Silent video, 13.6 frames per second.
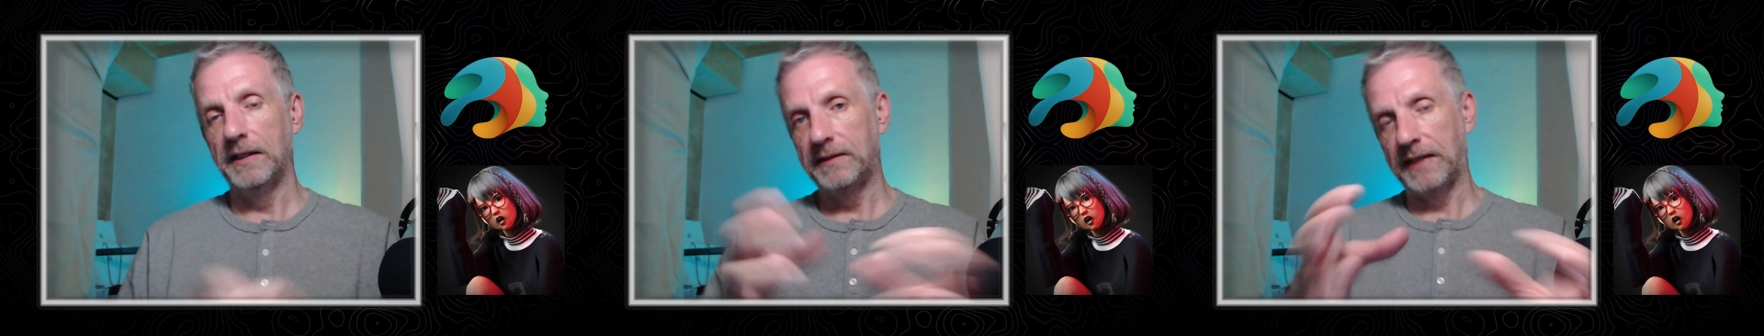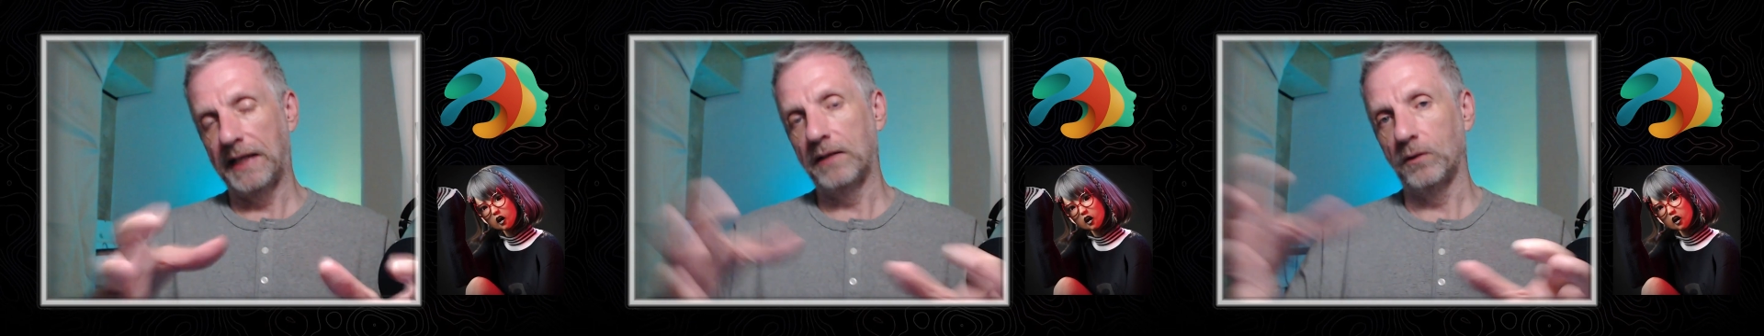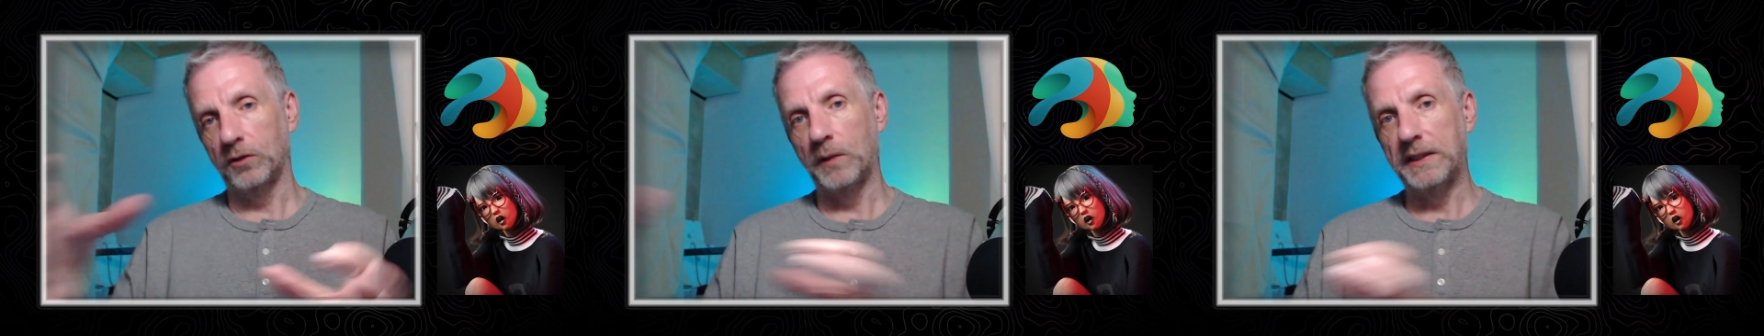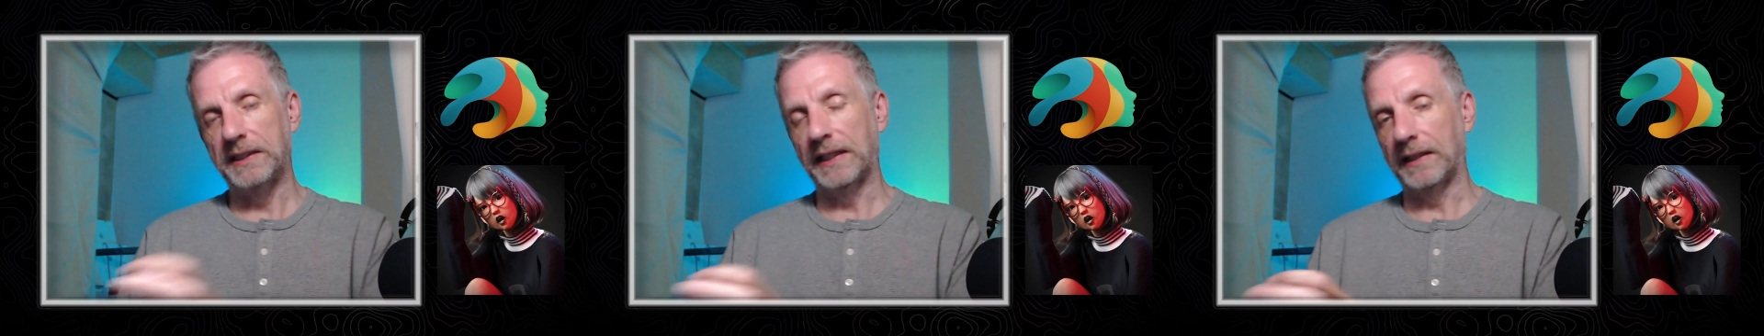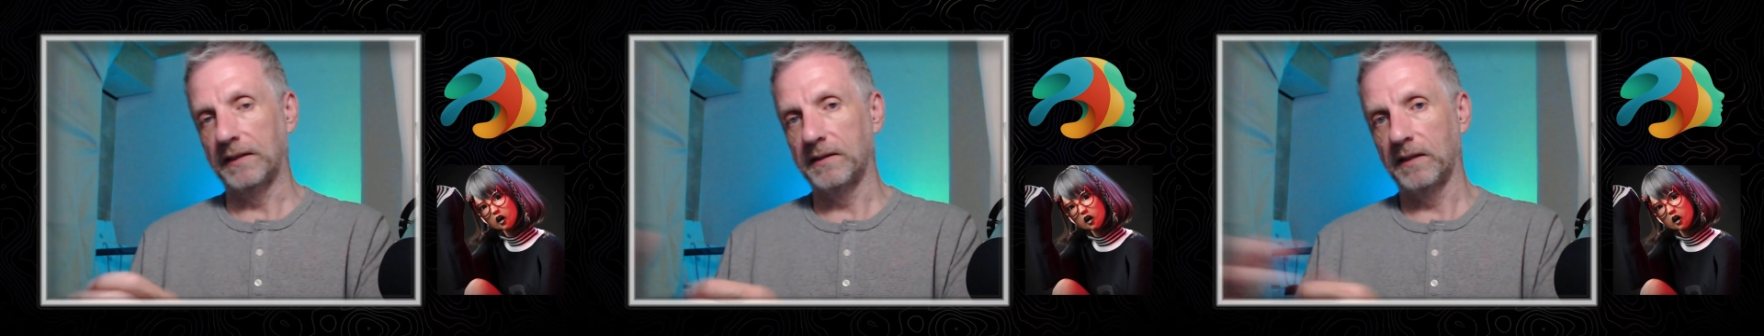10 or
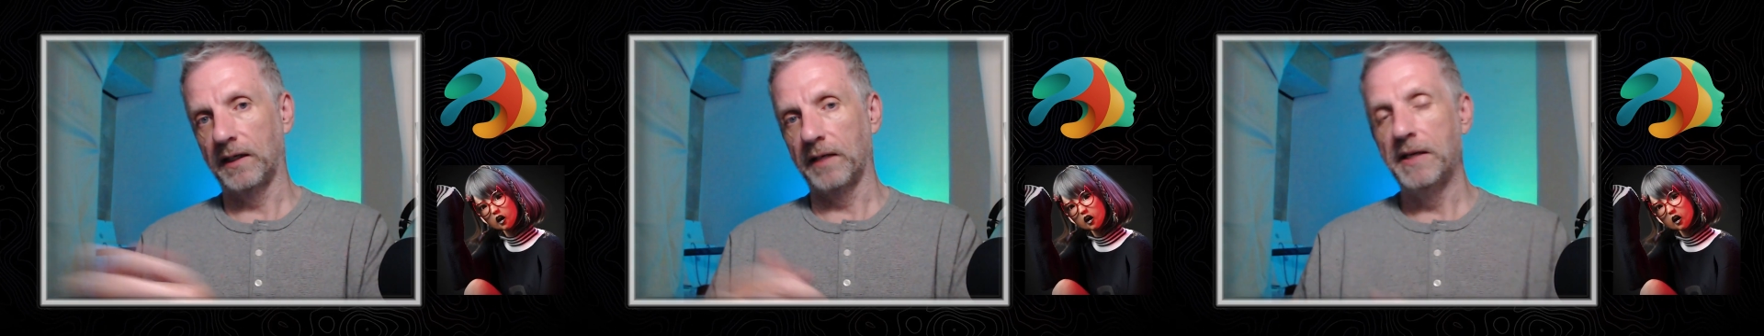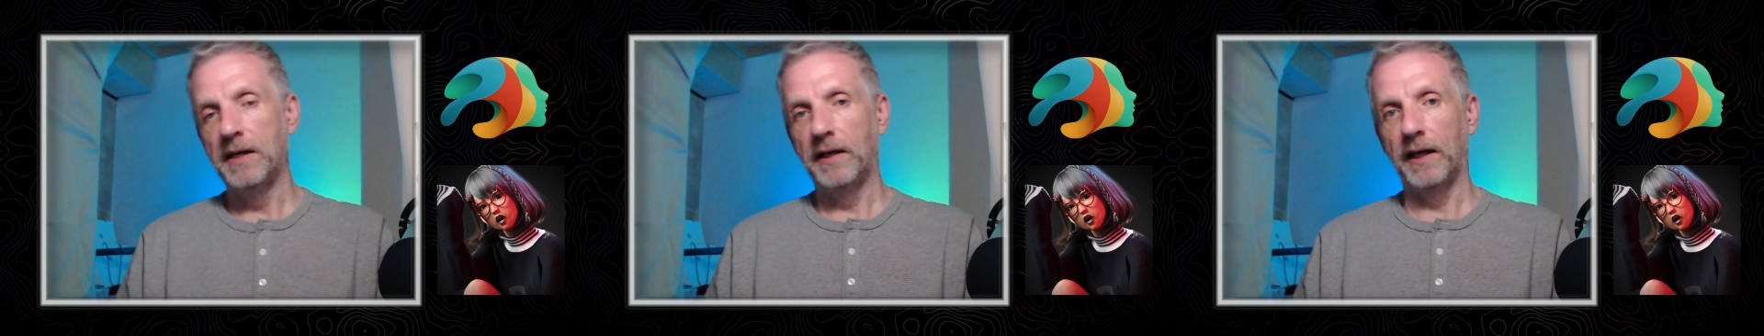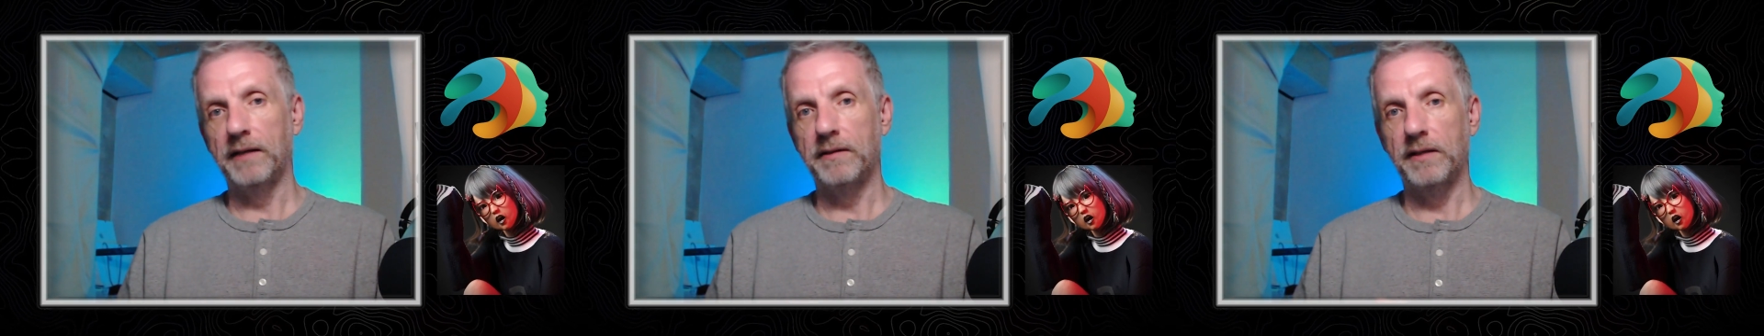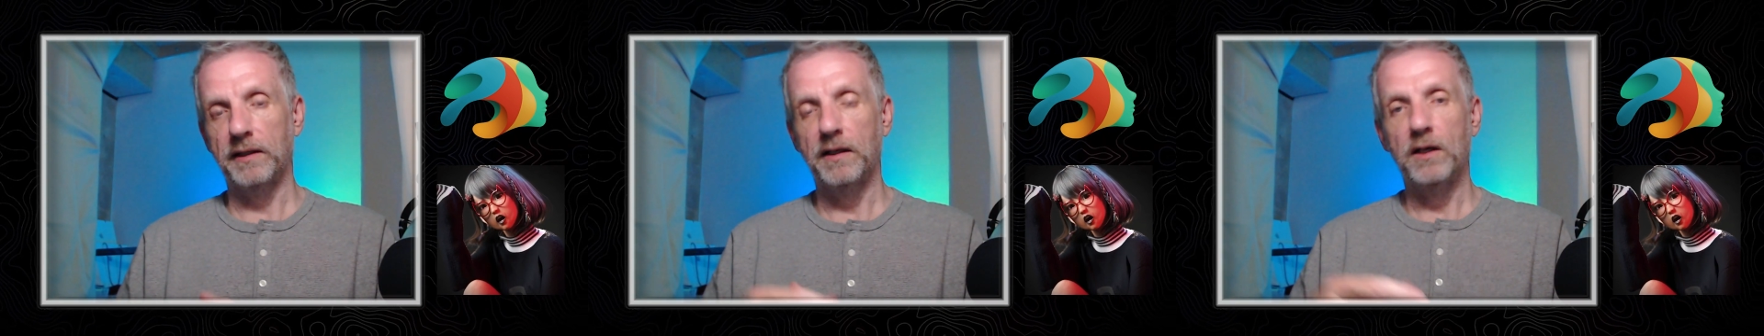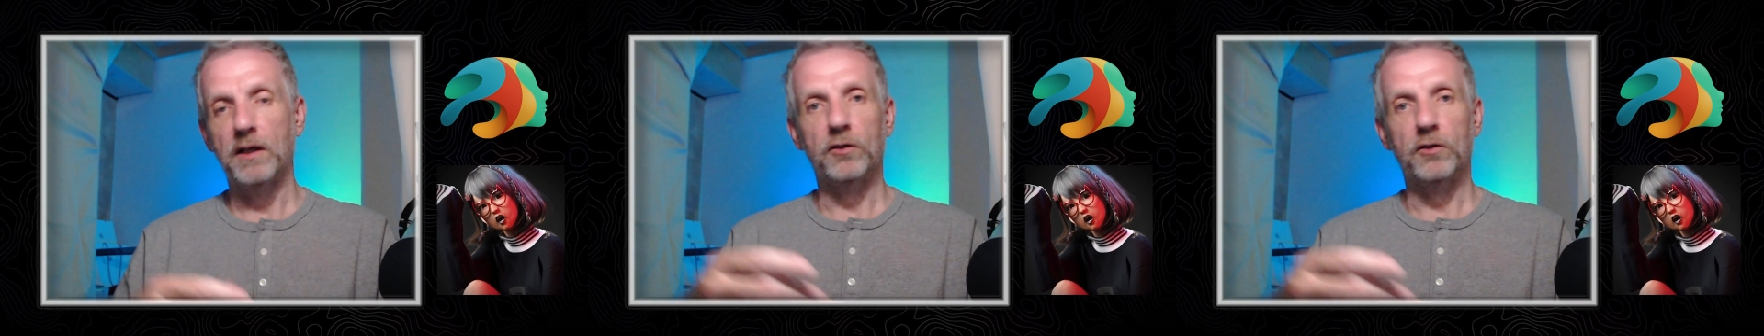20 at a time and then